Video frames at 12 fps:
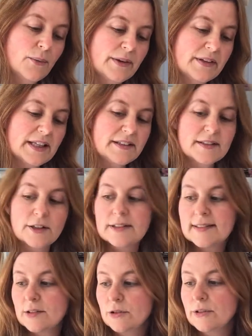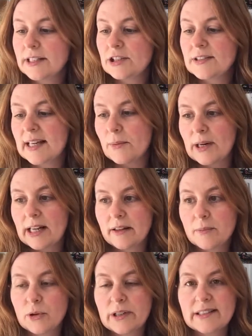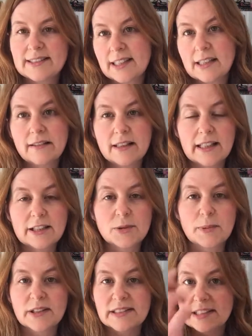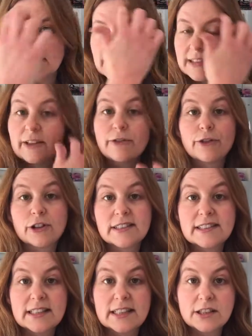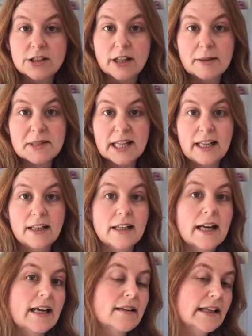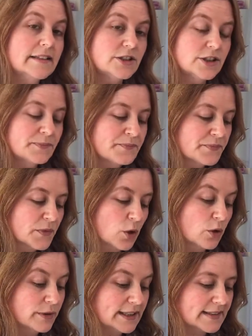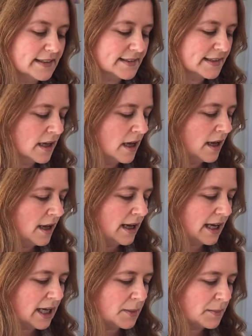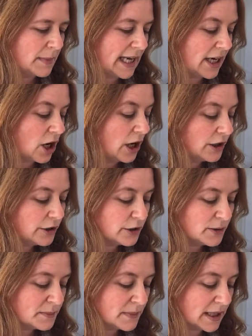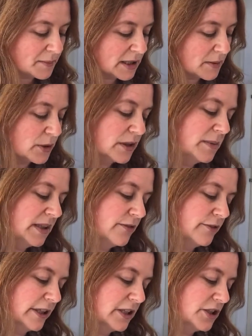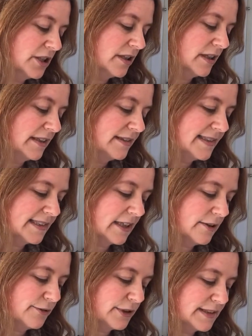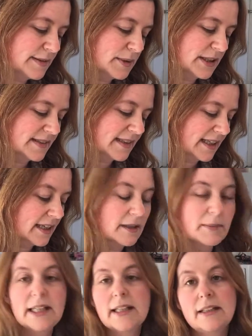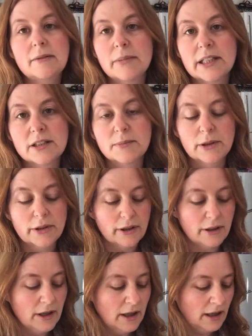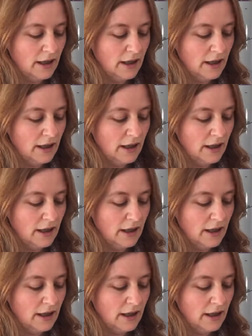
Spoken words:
when the kids go to school, they just get one out in the morning, stick it in their lunchbox, and it's defrosted in time to eat it at lunch or recess. At home, I'm going to put them in the fridge instead of the freezer because they're going to be eaten by tomorrow.